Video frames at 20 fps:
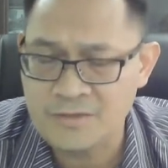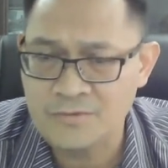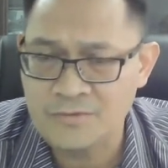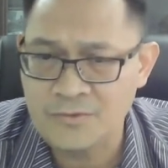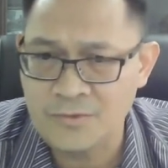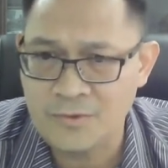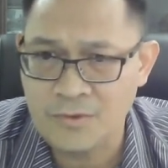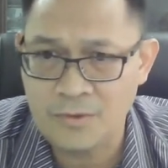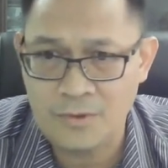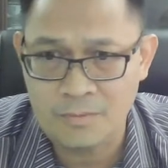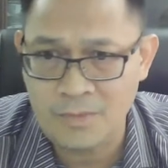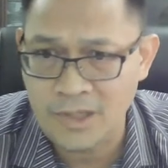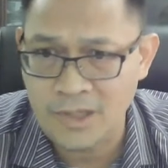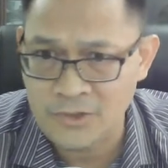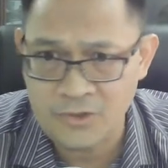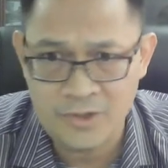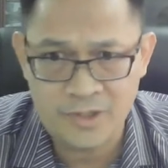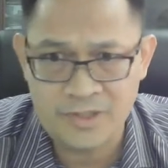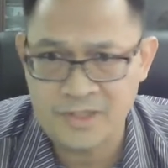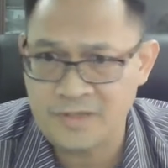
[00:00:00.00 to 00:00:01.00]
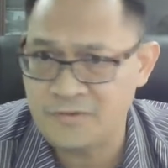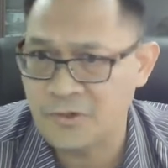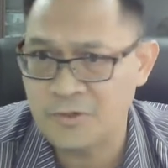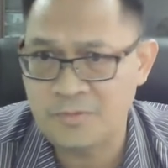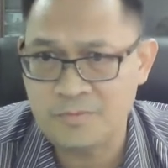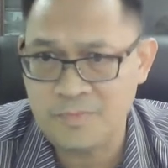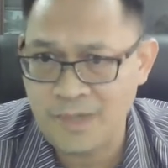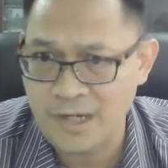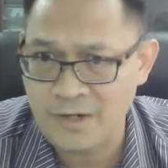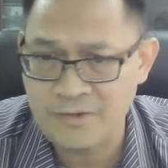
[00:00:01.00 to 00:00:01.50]
for bioactive
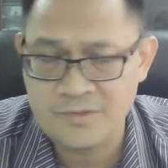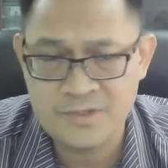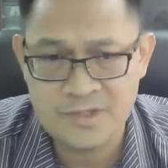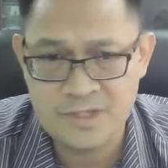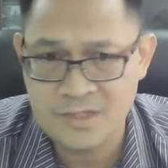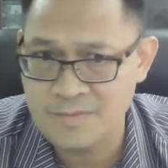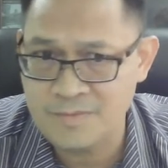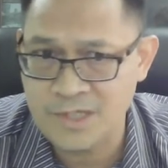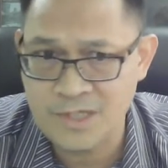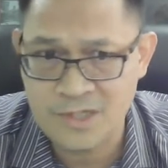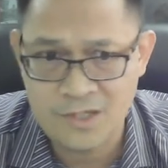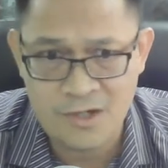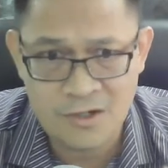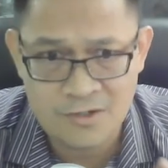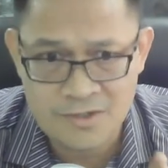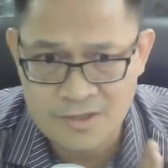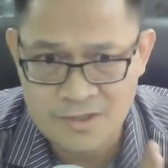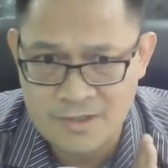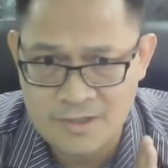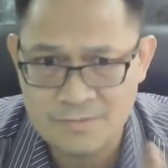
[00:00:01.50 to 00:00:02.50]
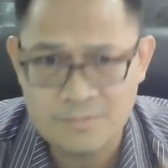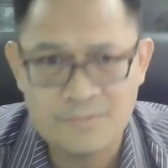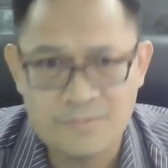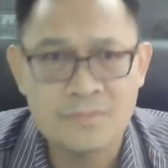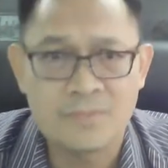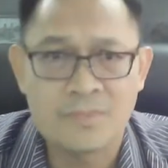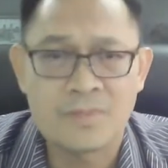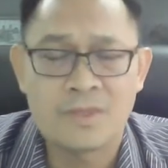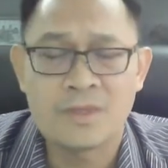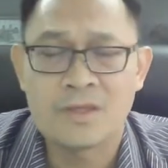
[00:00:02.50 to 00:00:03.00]
compounds is because
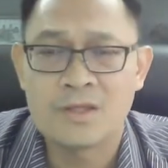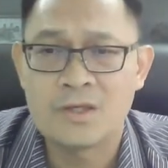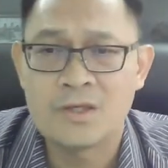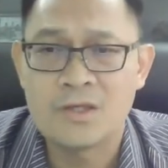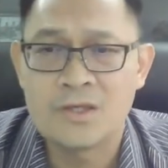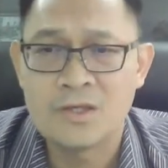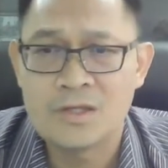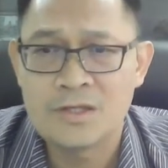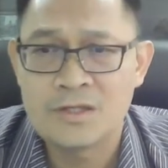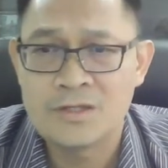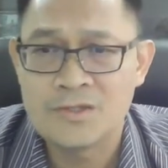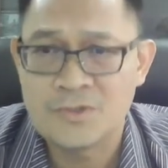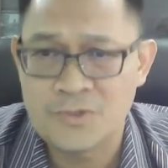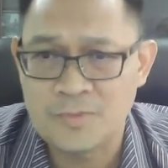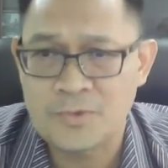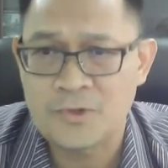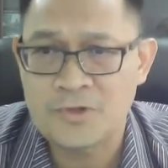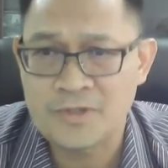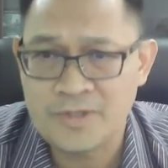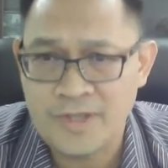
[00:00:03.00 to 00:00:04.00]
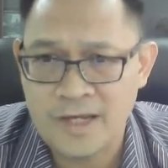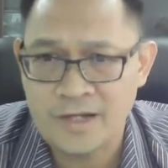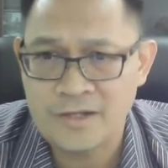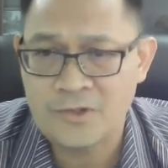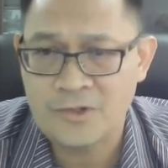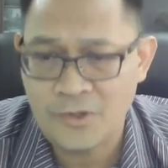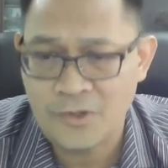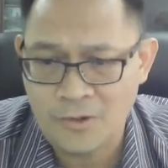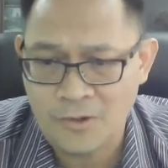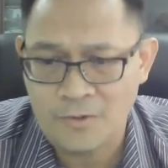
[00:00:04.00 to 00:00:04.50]
to protect the
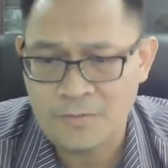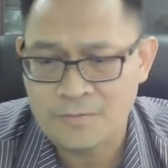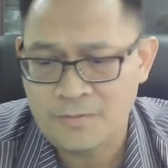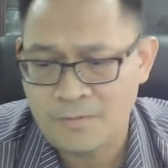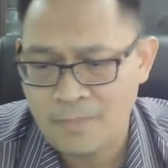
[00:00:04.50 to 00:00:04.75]
core.